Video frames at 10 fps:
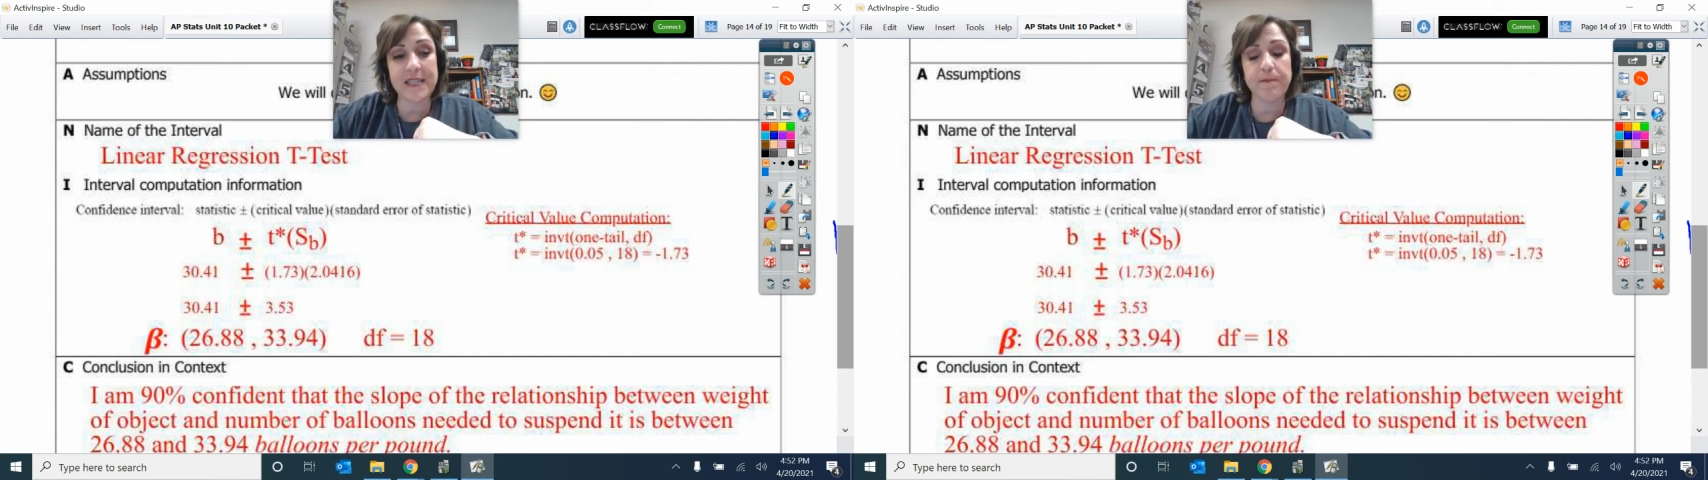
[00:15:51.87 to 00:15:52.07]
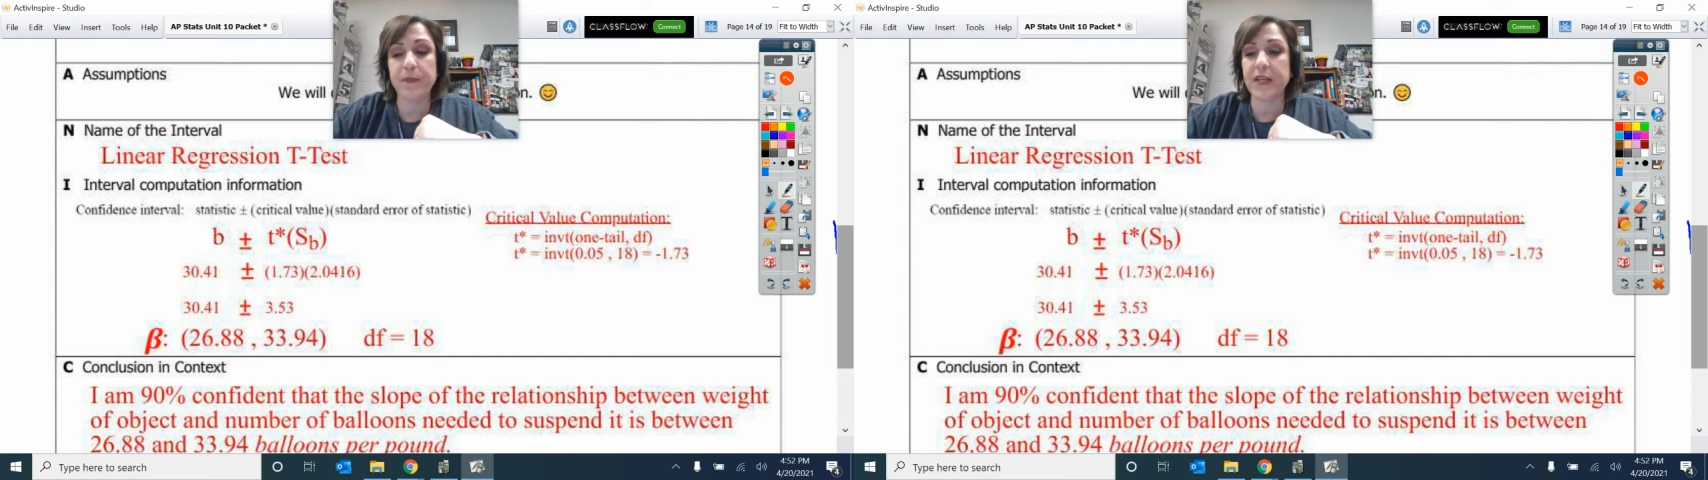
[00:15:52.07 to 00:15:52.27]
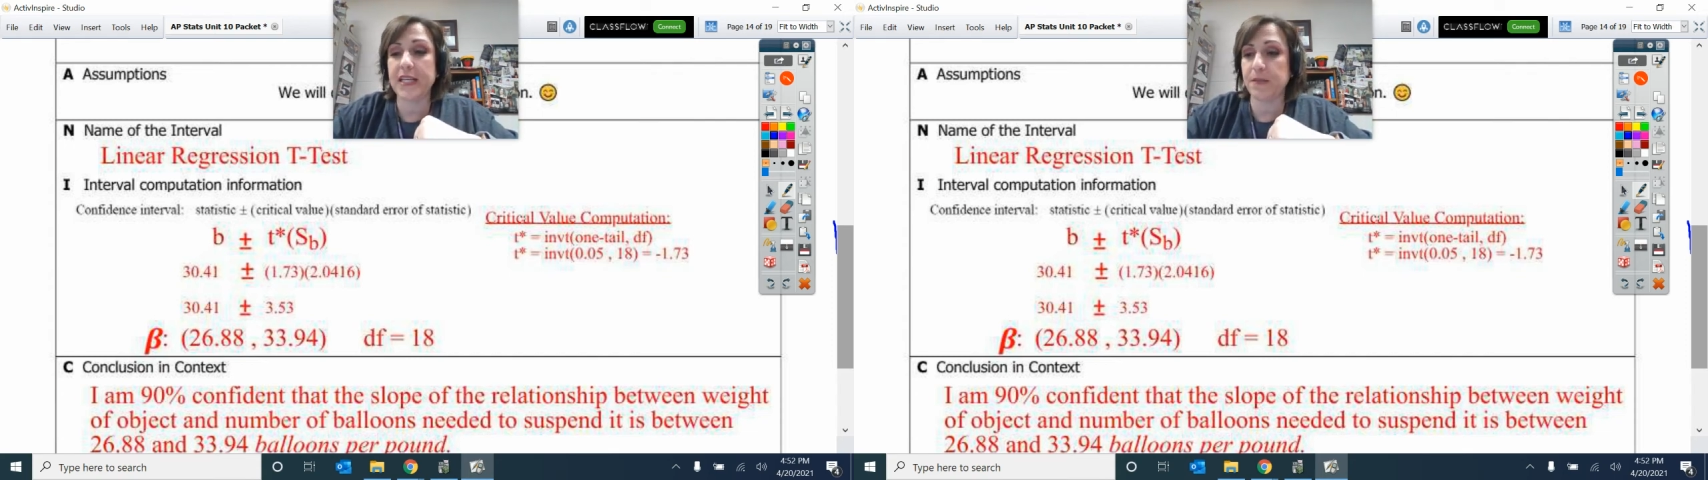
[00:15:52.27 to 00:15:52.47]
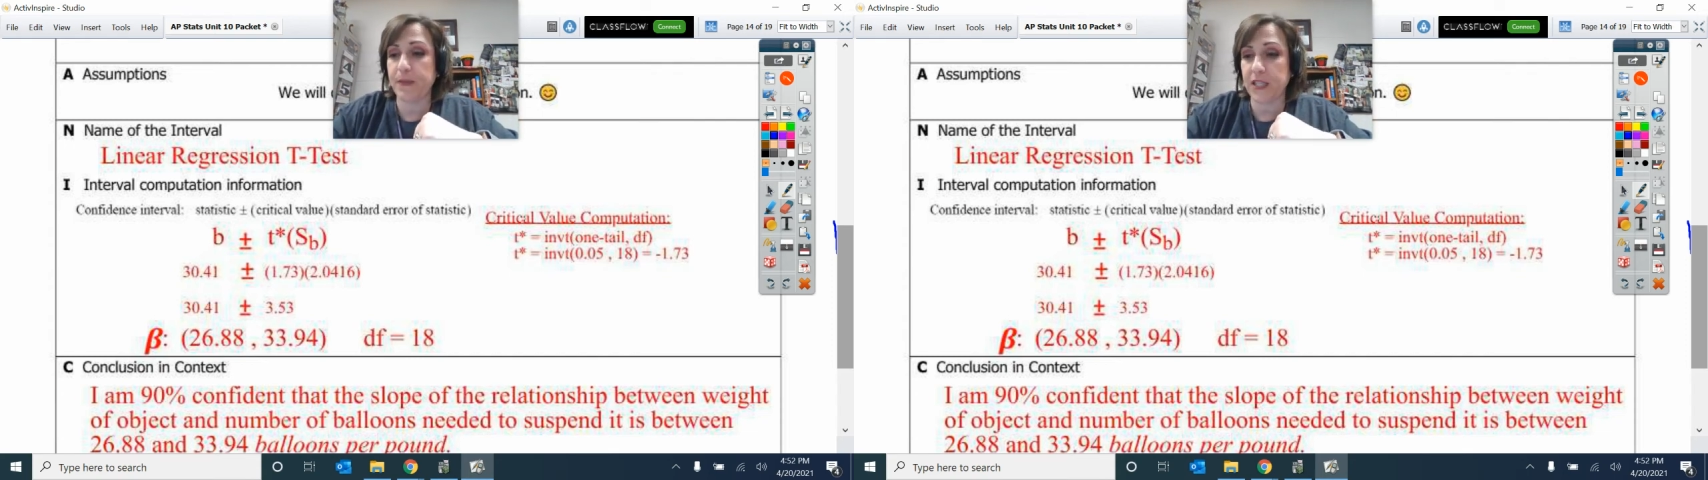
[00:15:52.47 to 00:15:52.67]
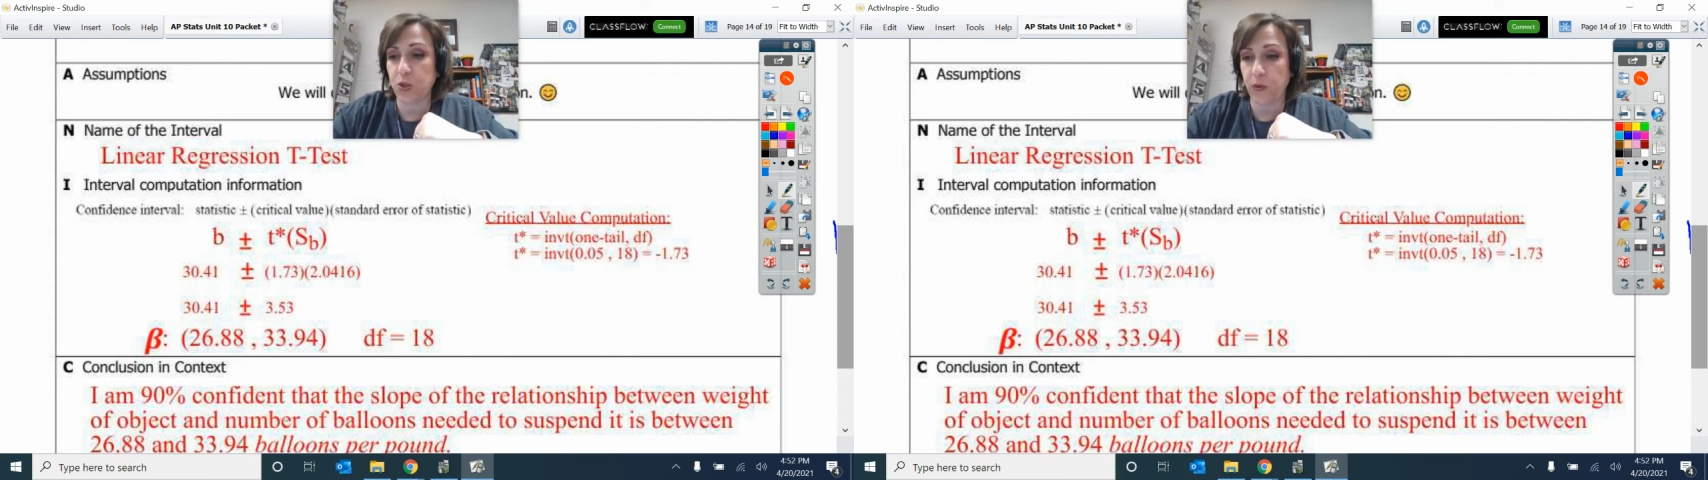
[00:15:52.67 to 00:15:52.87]
it is
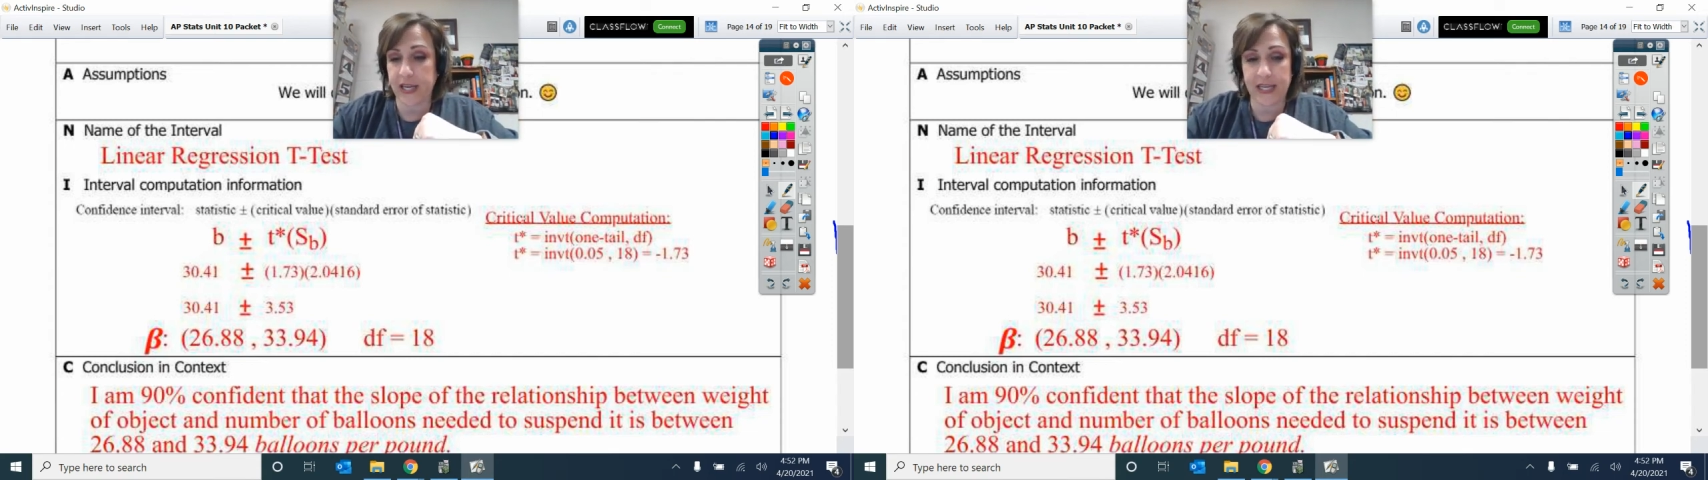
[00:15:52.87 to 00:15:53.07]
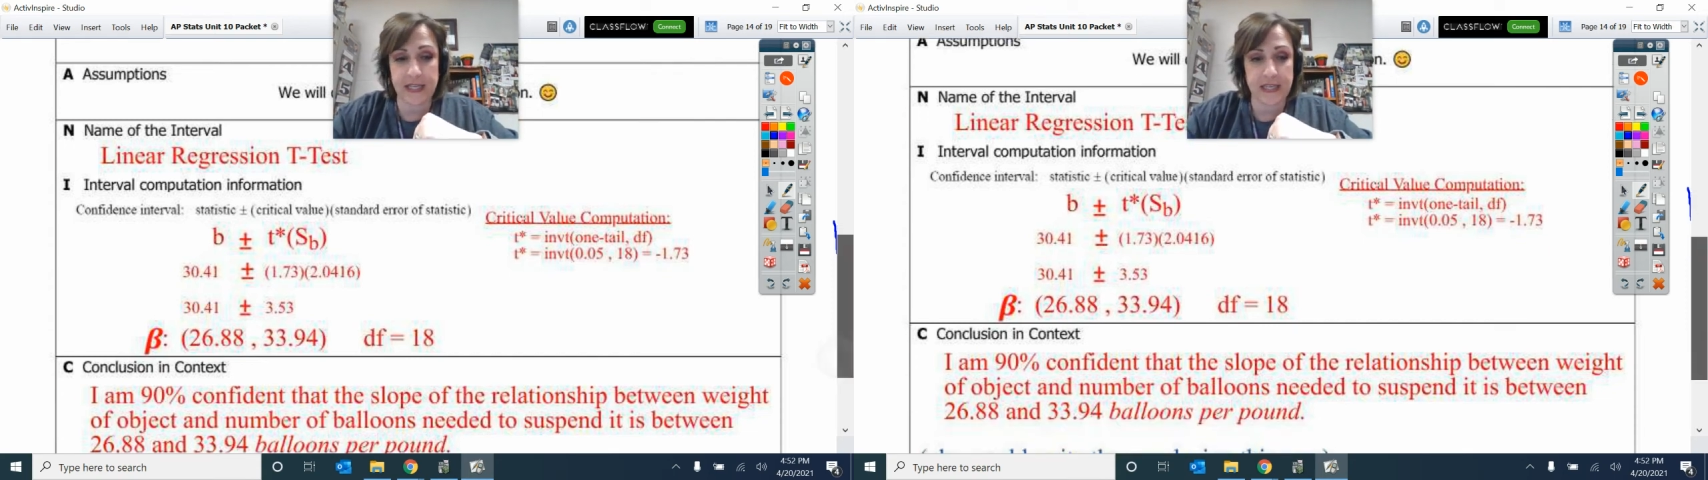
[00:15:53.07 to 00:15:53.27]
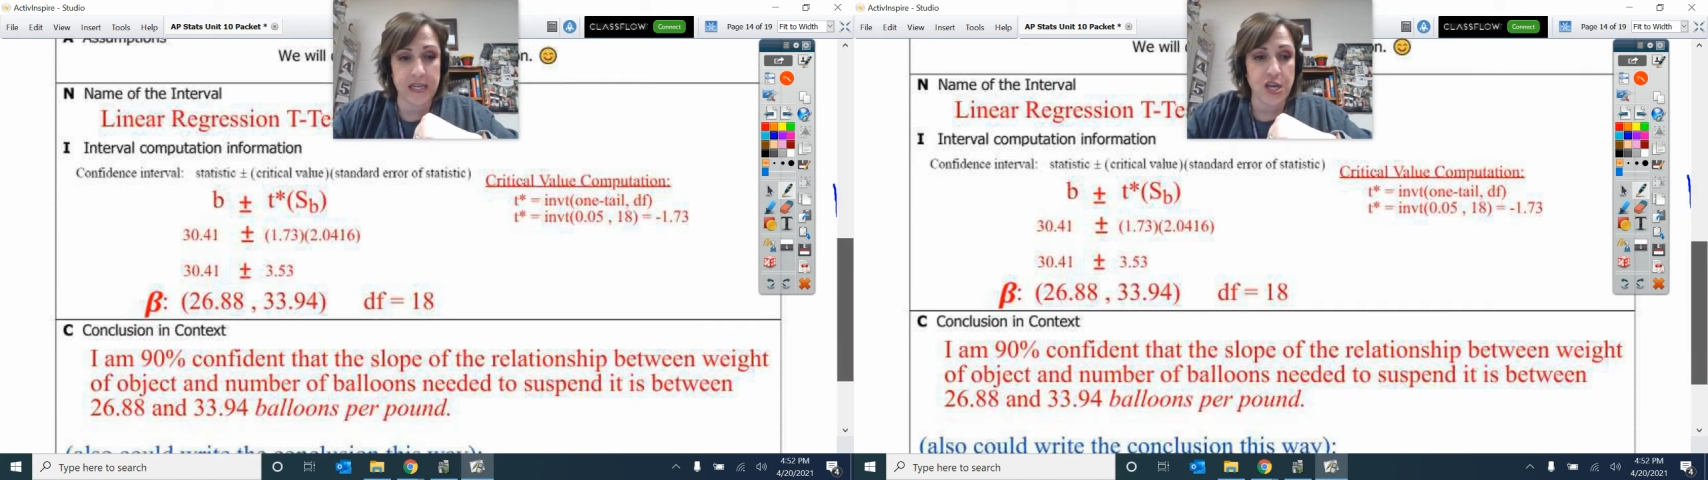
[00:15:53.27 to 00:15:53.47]
between